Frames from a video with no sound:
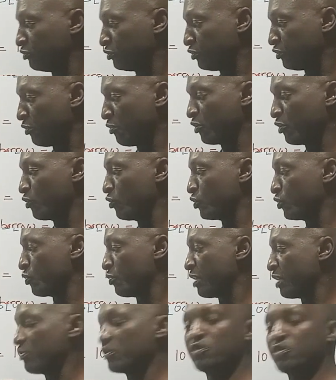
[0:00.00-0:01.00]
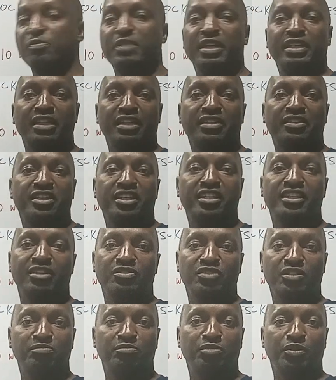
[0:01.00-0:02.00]
for you to be able to make the
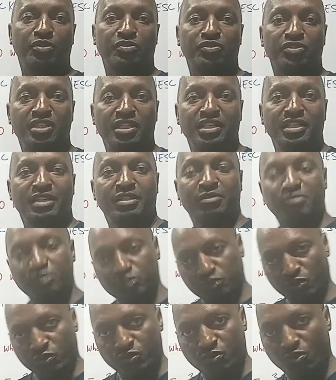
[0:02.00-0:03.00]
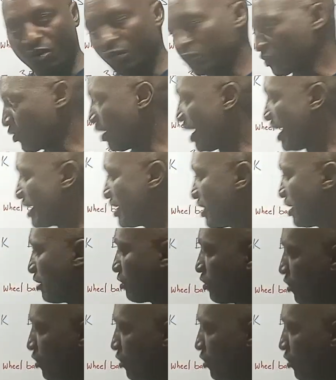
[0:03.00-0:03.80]
3,000 blocks. So you also add the